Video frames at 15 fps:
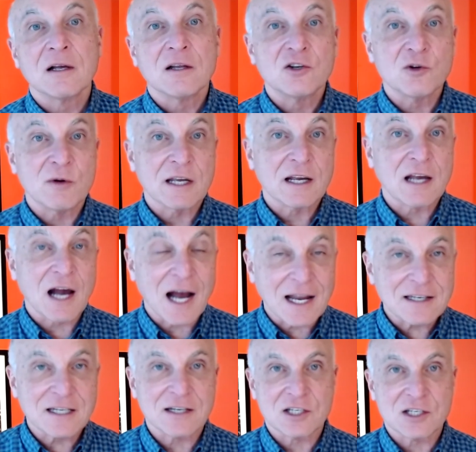doing
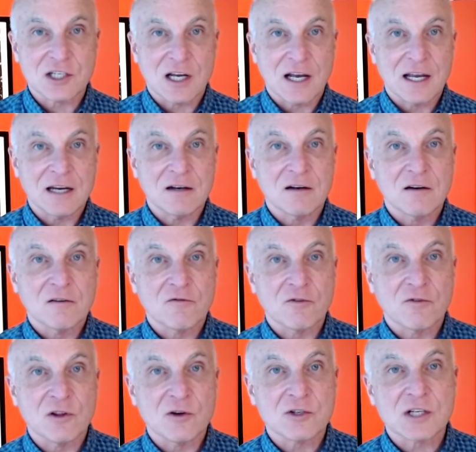content design for
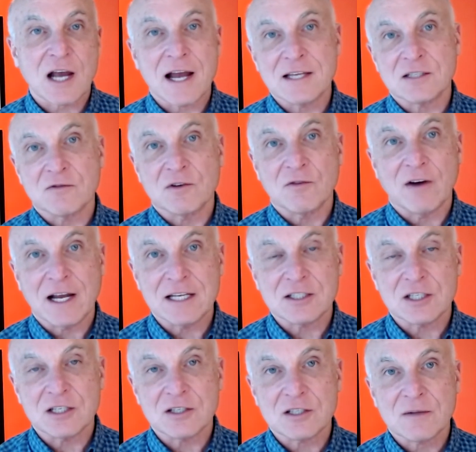those kinds of
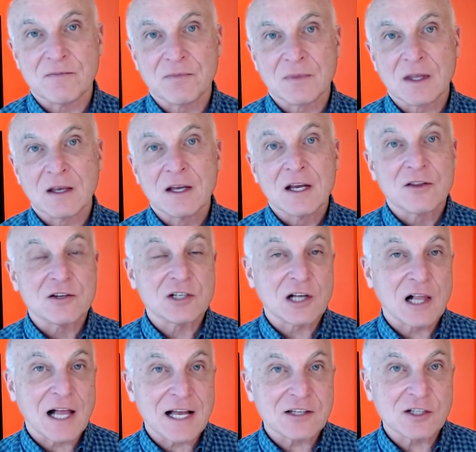devices. There's a
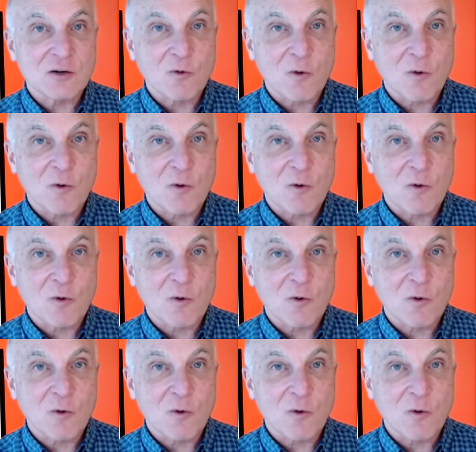class on